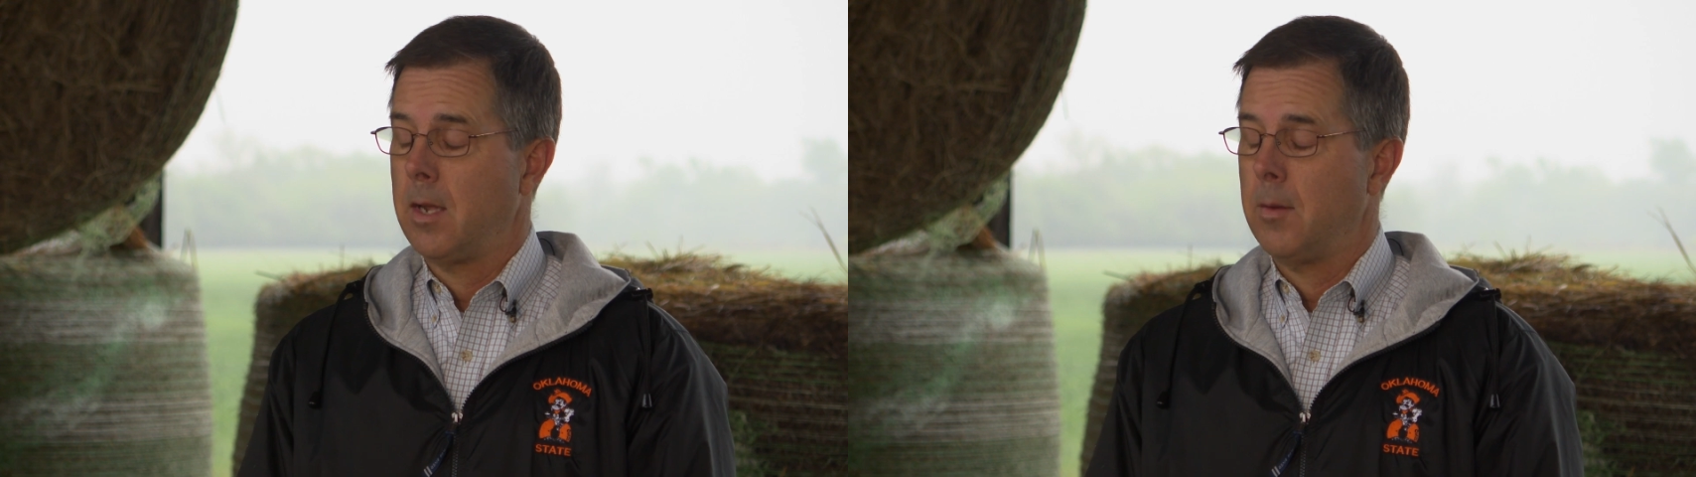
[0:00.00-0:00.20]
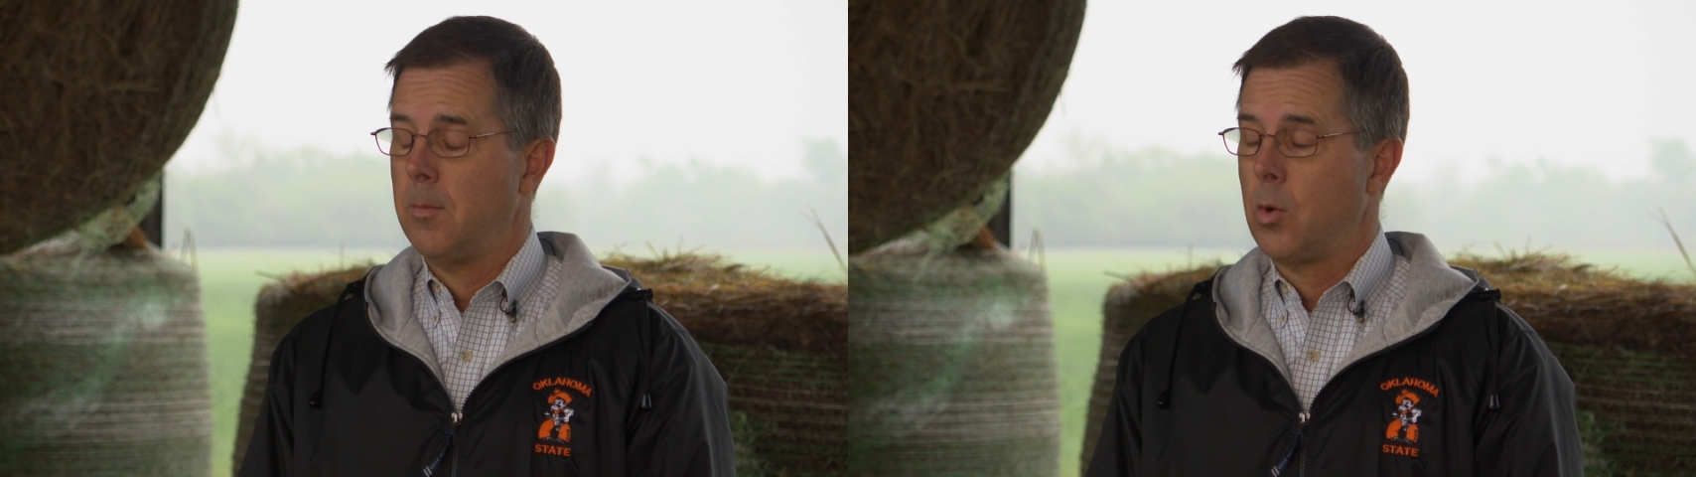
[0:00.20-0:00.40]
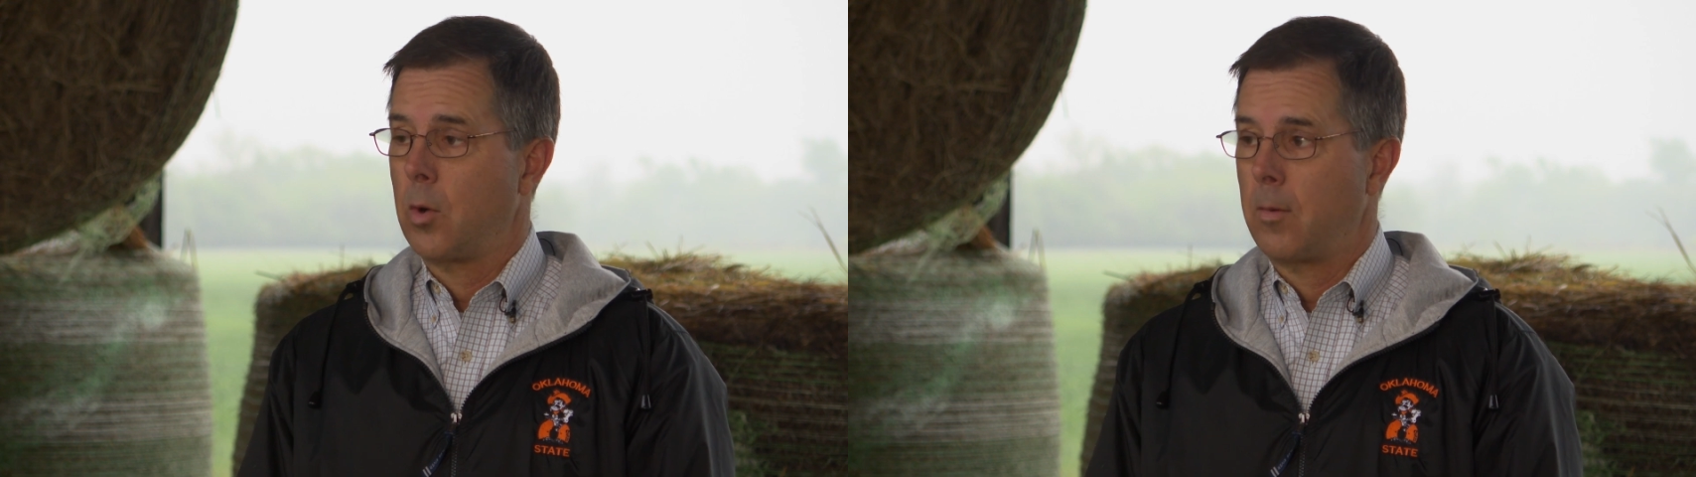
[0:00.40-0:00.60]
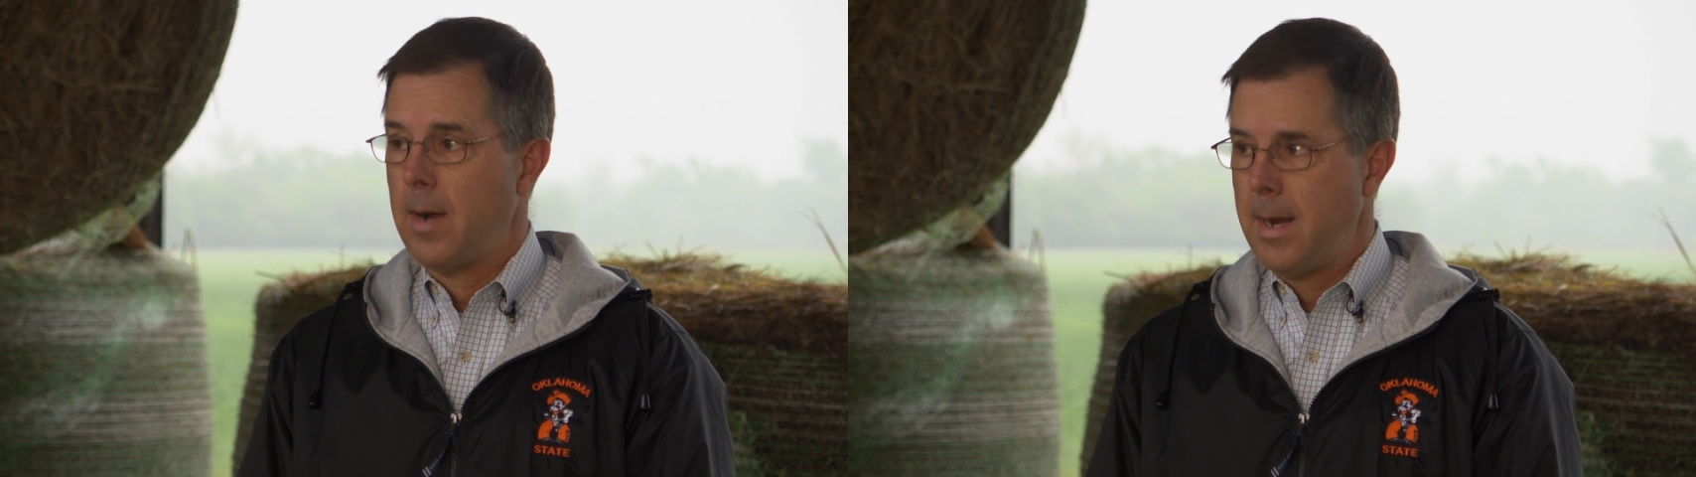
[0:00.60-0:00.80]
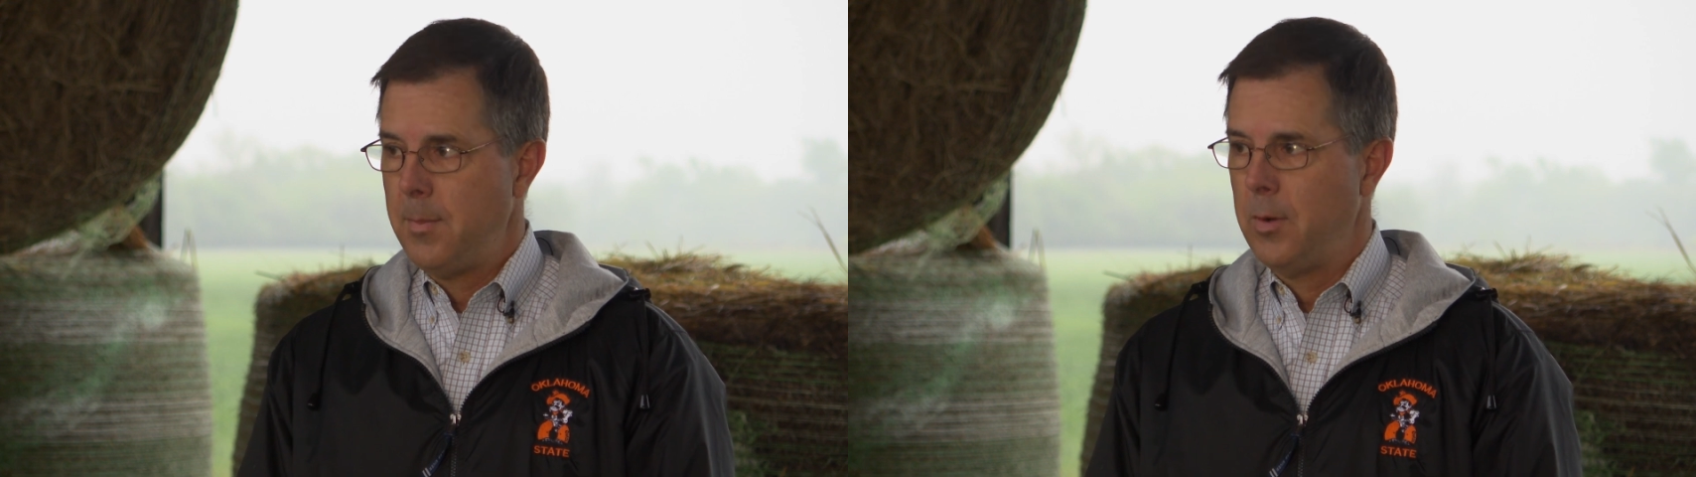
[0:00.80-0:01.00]
a more
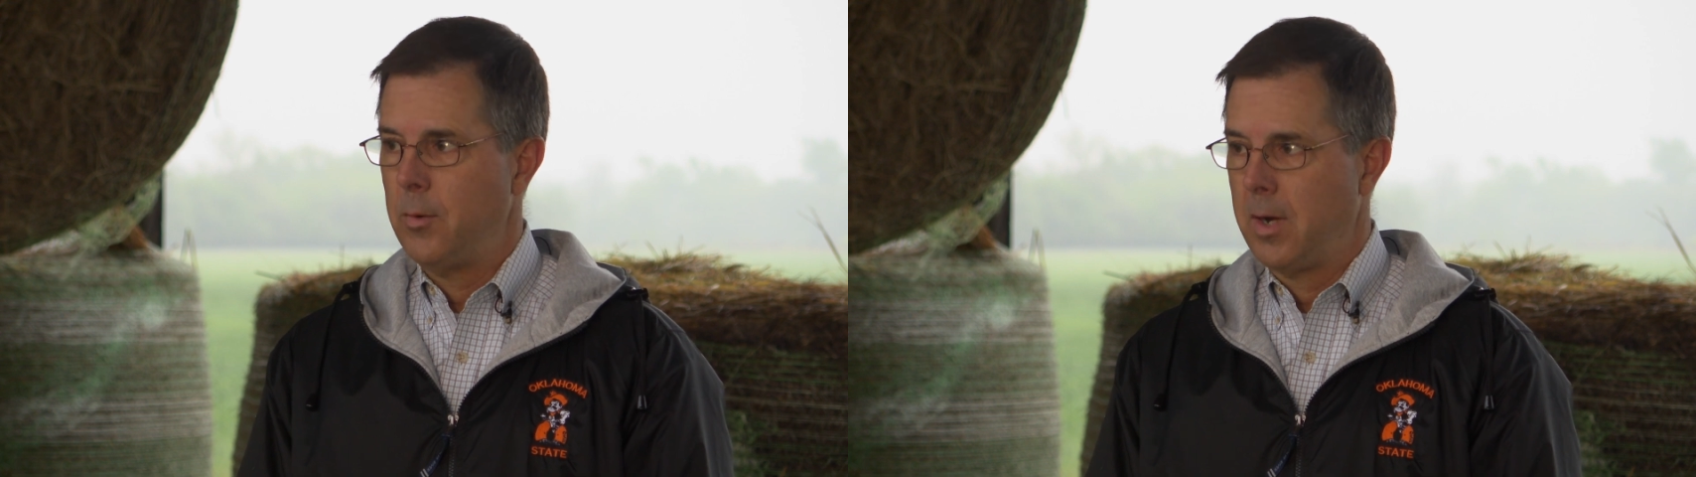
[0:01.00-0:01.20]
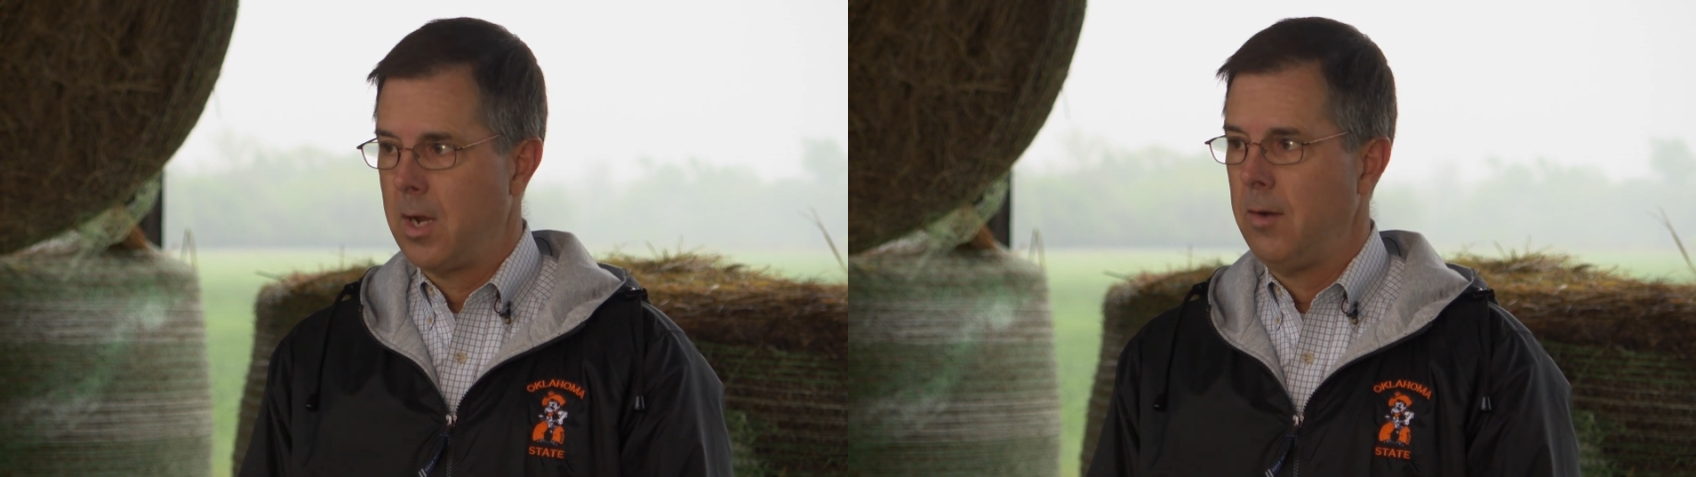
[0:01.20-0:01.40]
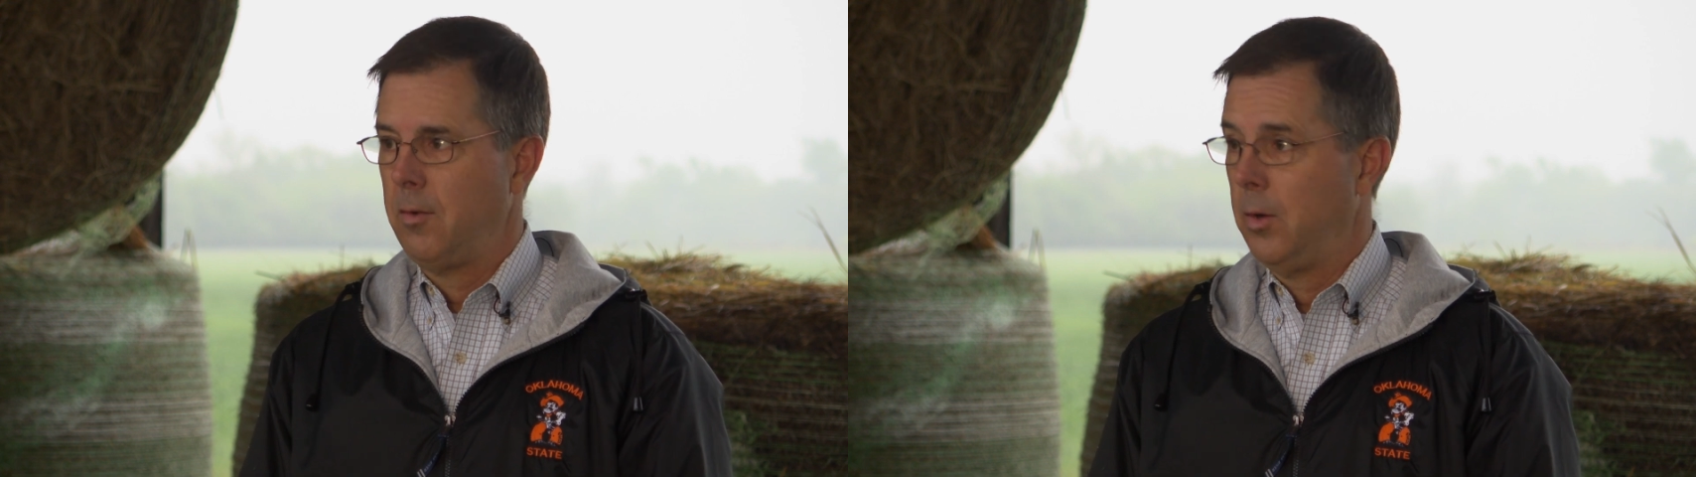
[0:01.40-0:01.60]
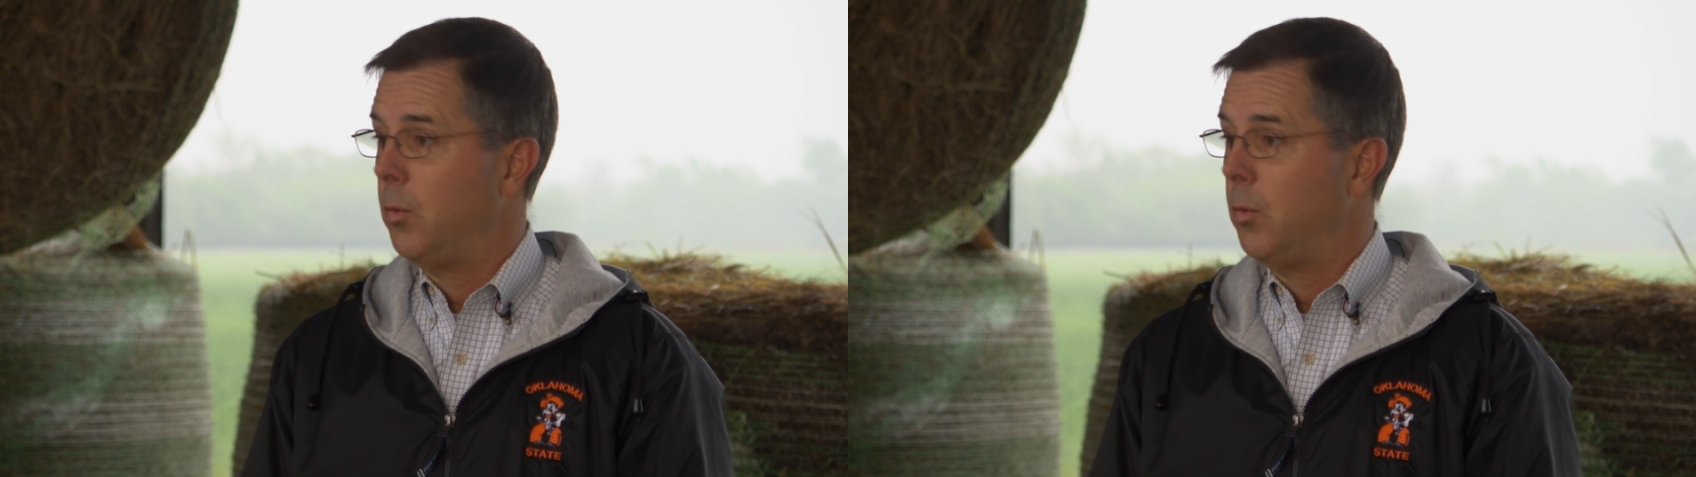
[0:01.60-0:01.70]
rapid recovery,